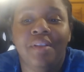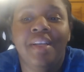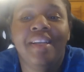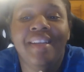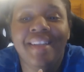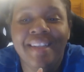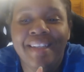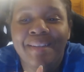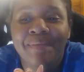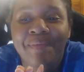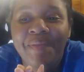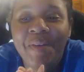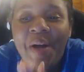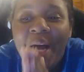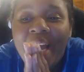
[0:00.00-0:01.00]

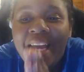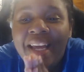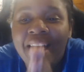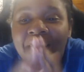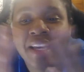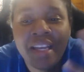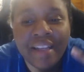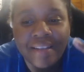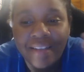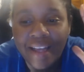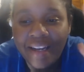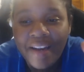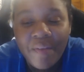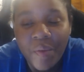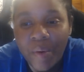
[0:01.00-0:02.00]
But
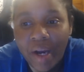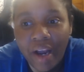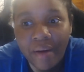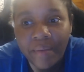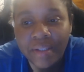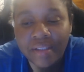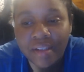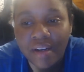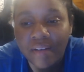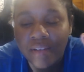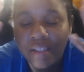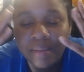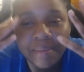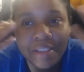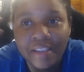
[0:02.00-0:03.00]
that never got resolved,
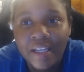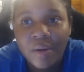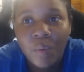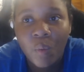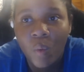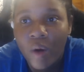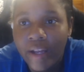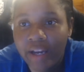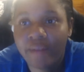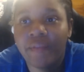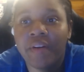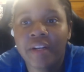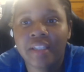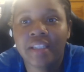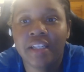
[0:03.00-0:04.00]
and I'm just like,
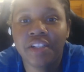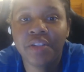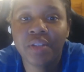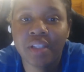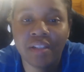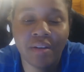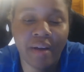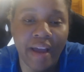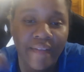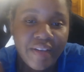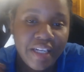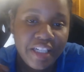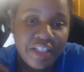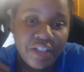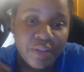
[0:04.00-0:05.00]
whatever, because I usually don't have an
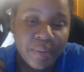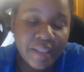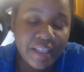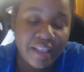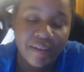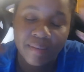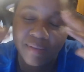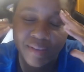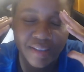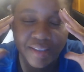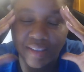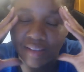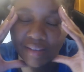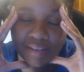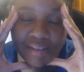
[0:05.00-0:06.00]
issue with them. It's
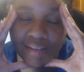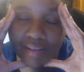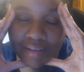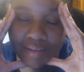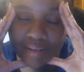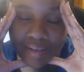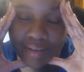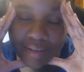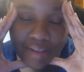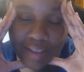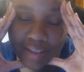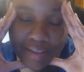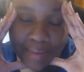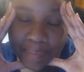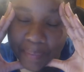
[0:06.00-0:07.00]
just,
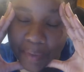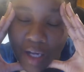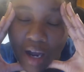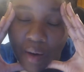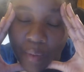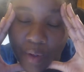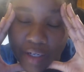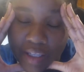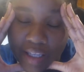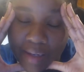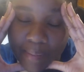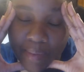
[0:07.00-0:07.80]
just not worth it. But